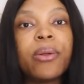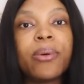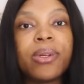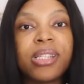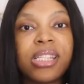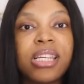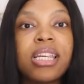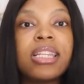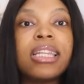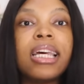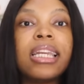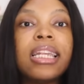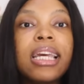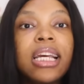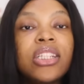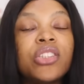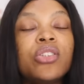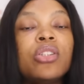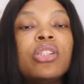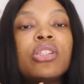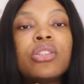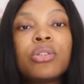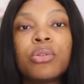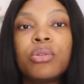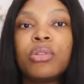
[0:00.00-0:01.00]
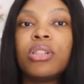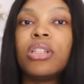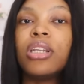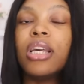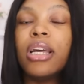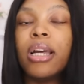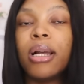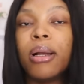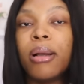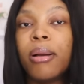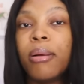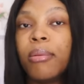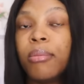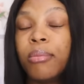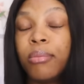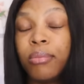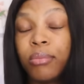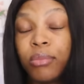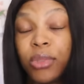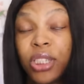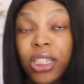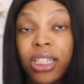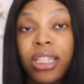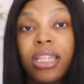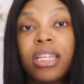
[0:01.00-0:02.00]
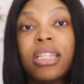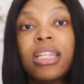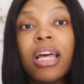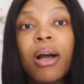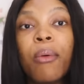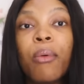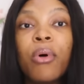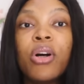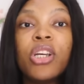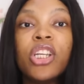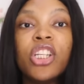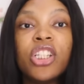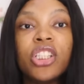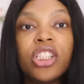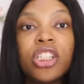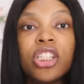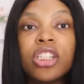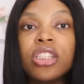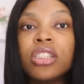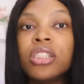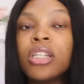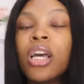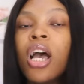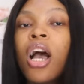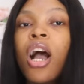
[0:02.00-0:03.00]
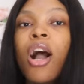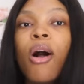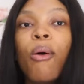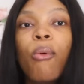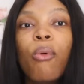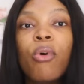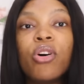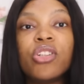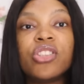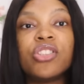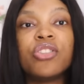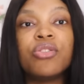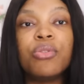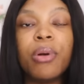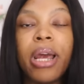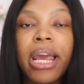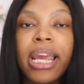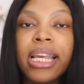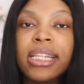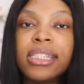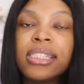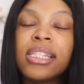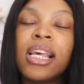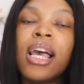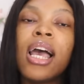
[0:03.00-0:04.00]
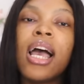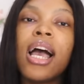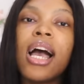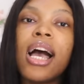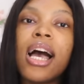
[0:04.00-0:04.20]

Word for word: They were saying that they actually told um, Ike that what he did wasn't right,